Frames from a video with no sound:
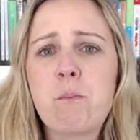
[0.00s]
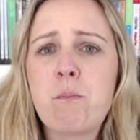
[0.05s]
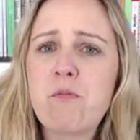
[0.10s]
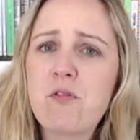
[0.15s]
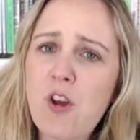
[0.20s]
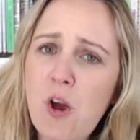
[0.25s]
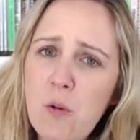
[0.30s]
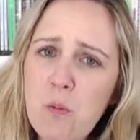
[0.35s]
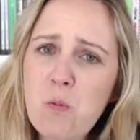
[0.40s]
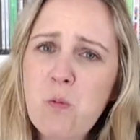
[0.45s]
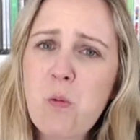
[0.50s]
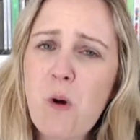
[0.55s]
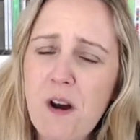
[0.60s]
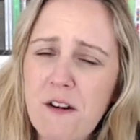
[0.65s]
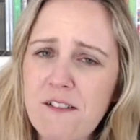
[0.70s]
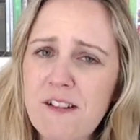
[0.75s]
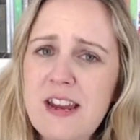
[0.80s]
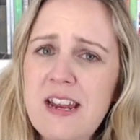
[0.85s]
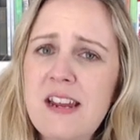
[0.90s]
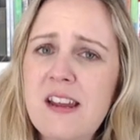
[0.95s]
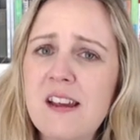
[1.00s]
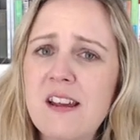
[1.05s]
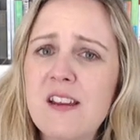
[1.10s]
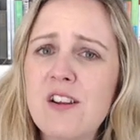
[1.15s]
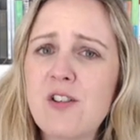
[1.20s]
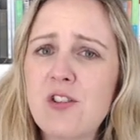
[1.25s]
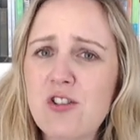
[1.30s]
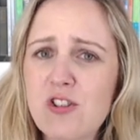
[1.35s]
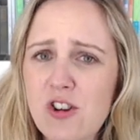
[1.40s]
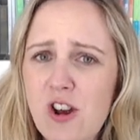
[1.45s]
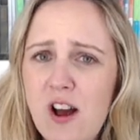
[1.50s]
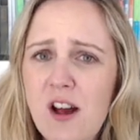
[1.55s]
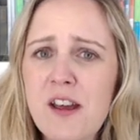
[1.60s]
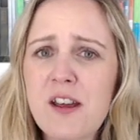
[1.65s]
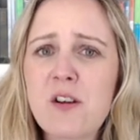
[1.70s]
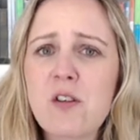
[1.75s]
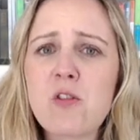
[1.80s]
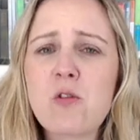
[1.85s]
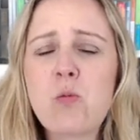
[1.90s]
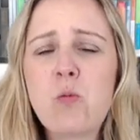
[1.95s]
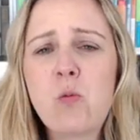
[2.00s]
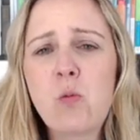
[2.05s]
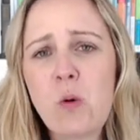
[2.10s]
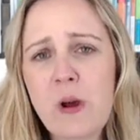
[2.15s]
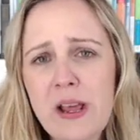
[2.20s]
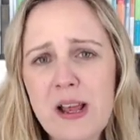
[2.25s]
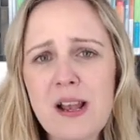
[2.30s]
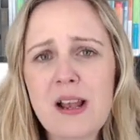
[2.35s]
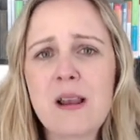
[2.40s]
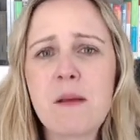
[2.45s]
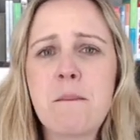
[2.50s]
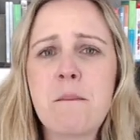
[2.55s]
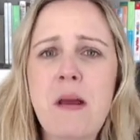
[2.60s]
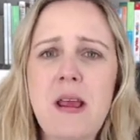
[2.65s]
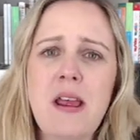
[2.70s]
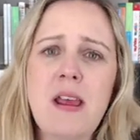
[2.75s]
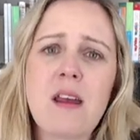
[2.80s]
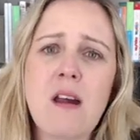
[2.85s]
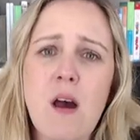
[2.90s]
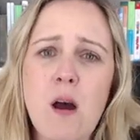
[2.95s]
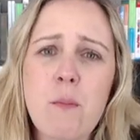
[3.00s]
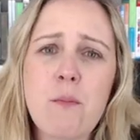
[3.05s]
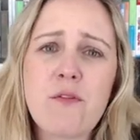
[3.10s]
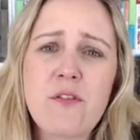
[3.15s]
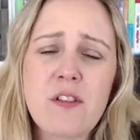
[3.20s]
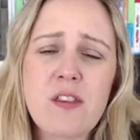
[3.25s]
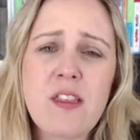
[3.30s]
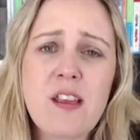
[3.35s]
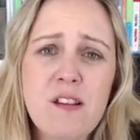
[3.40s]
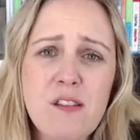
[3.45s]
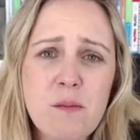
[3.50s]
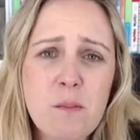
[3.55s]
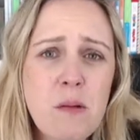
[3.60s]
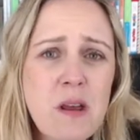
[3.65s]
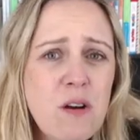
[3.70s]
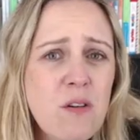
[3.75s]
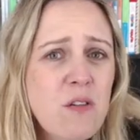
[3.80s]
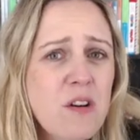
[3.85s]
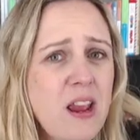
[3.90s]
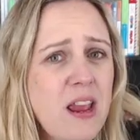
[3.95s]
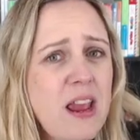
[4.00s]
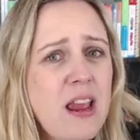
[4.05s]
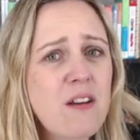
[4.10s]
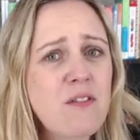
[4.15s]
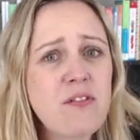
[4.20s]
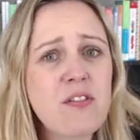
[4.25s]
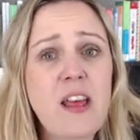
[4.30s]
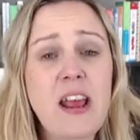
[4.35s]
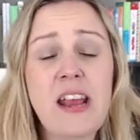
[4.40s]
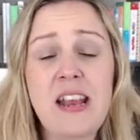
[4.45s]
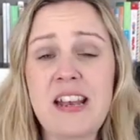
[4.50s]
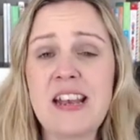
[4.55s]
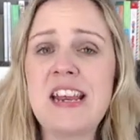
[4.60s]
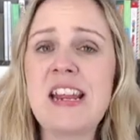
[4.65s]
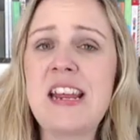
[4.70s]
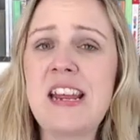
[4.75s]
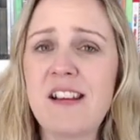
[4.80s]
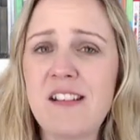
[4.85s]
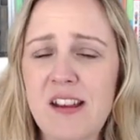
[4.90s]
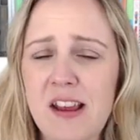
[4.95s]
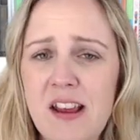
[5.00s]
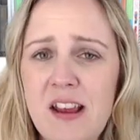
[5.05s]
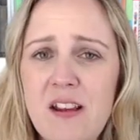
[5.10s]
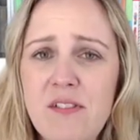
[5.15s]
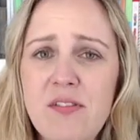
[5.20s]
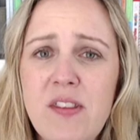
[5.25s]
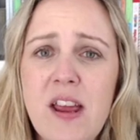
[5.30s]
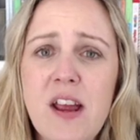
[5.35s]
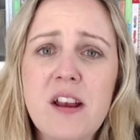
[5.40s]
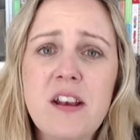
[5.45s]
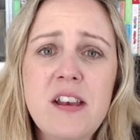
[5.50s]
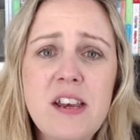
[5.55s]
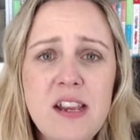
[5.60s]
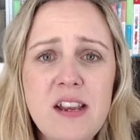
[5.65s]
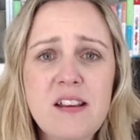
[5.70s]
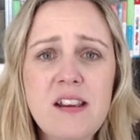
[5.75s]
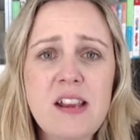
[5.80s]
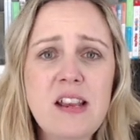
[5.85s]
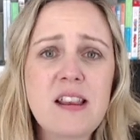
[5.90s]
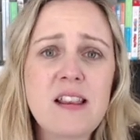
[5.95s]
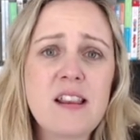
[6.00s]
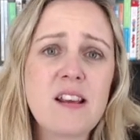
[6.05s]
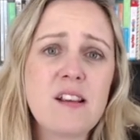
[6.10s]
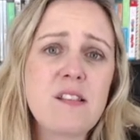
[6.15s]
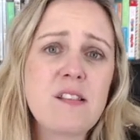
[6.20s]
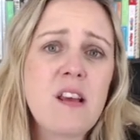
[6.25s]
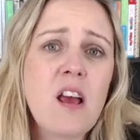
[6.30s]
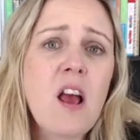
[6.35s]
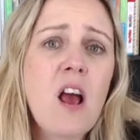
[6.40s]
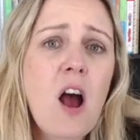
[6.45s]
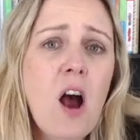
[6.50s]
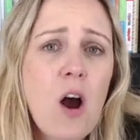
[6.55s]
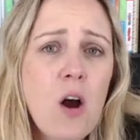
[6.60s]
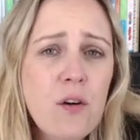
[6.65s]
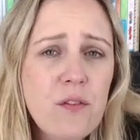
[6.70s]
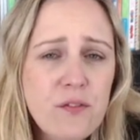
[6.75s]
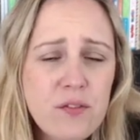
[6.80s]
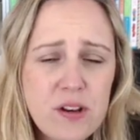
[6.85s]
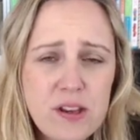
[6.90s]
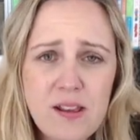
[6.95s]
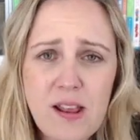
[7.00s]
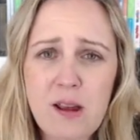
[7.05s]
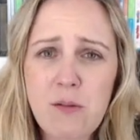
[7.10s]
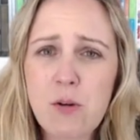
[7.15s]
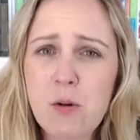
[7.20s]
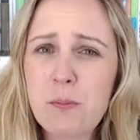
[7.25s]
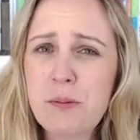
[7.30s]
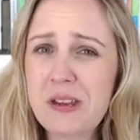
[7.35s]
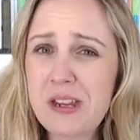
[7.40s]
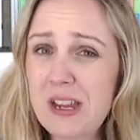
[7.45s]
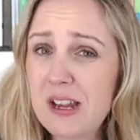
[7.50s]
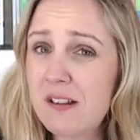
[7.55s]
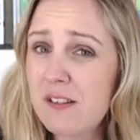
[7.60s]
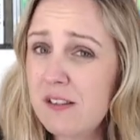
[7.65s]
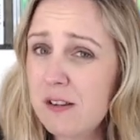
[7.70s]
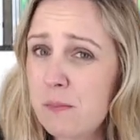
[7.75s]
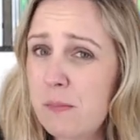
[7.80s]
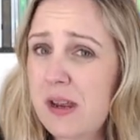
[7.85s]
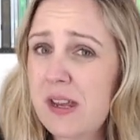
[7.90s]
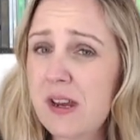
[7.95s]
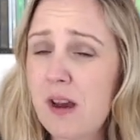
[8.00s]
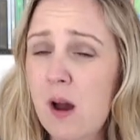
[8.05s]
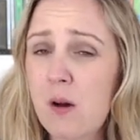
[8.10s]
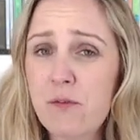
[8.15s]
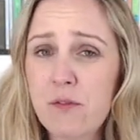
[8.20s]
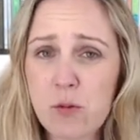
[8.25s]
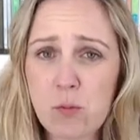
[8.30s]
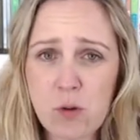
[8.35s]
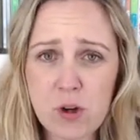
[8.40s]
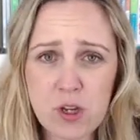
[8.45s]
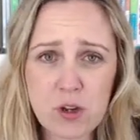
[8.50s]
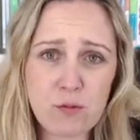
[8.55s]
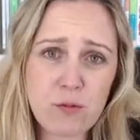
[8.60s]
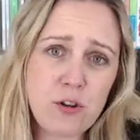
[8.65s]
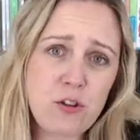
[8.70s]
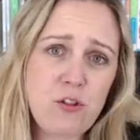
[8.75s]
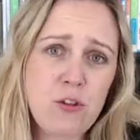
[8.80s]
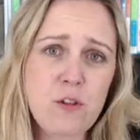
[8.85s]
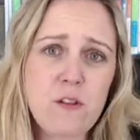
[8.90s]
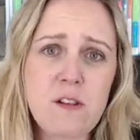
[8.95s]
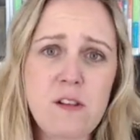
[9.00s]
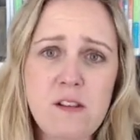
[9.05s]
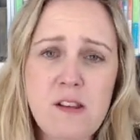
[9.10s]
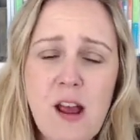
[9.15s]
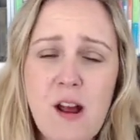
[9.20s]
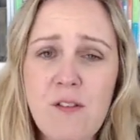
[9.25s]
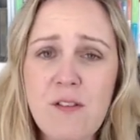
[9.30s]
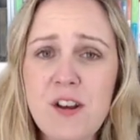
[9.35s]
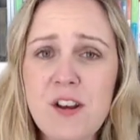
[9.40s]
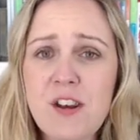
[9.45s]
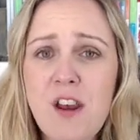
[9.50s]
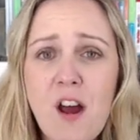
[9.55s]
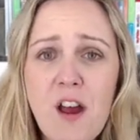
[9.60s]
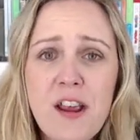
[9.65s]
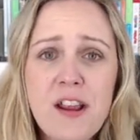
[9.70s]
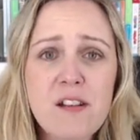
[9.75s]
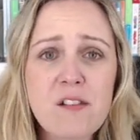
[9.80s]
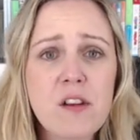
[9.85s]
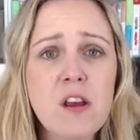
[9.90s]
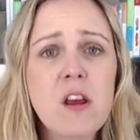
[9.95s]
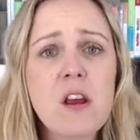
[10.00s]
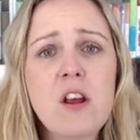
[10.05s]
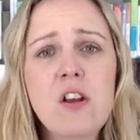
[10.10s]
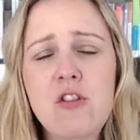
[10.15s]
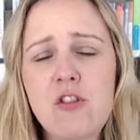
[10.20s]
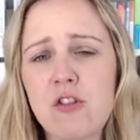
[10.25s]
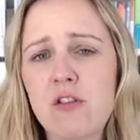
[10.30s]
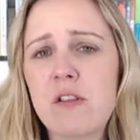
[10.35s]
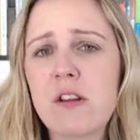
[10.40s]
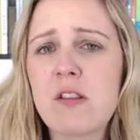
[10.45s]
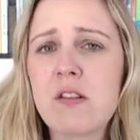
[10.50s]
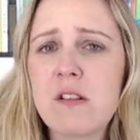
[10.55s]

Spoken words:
Don't worry, your child will make up for this milk if they need it. If they are needing this, hopefully they will begin to make up for what you're reducing down at night during